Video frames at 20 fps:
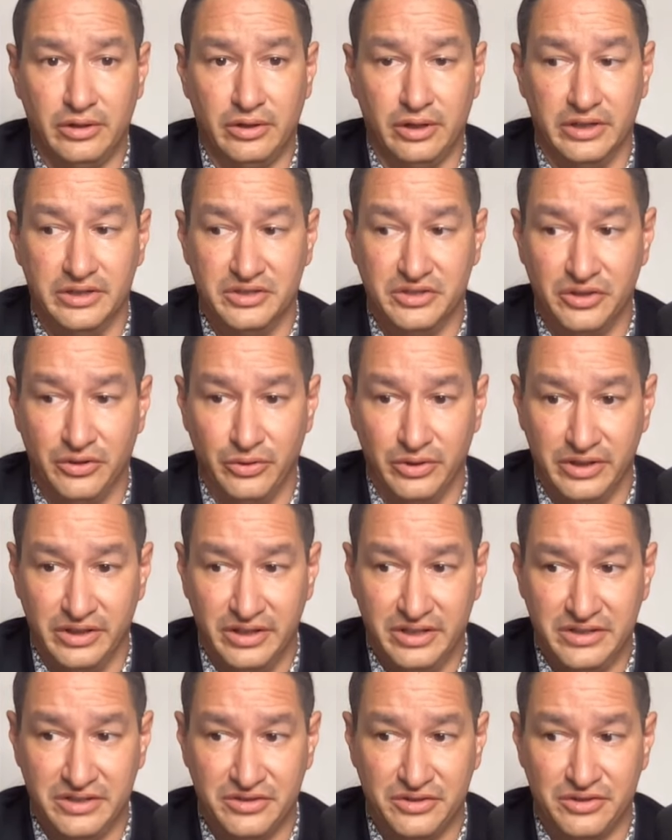And so, in
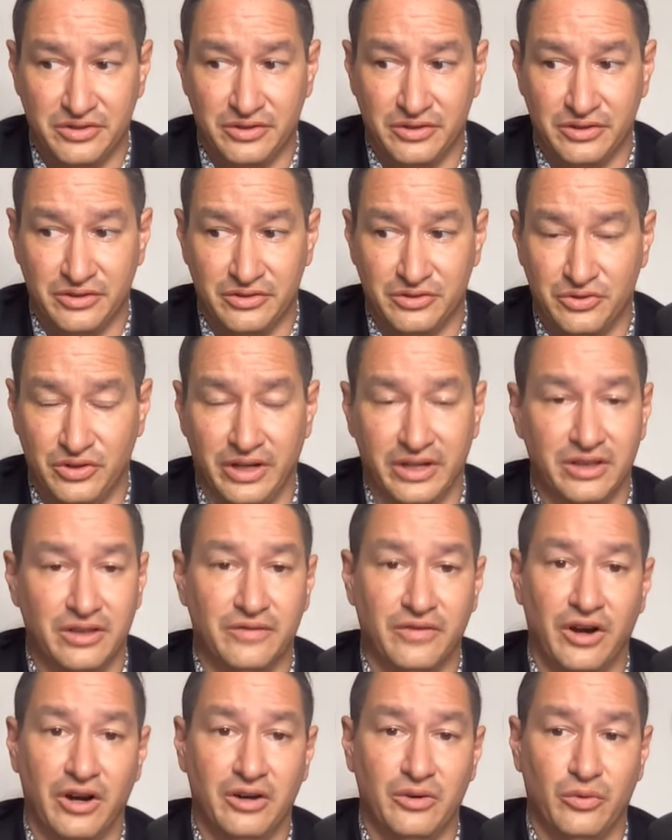this strength of
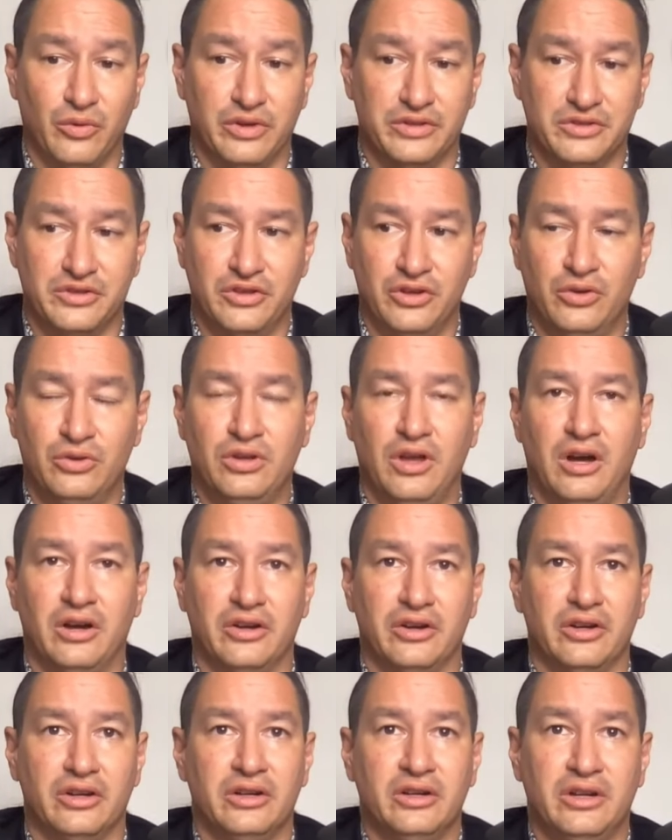heart, was no
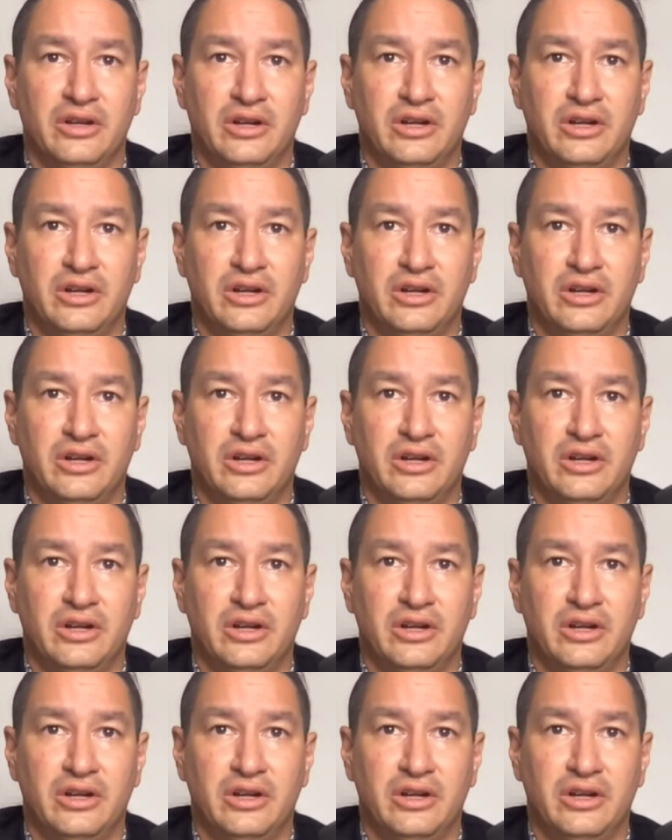longer,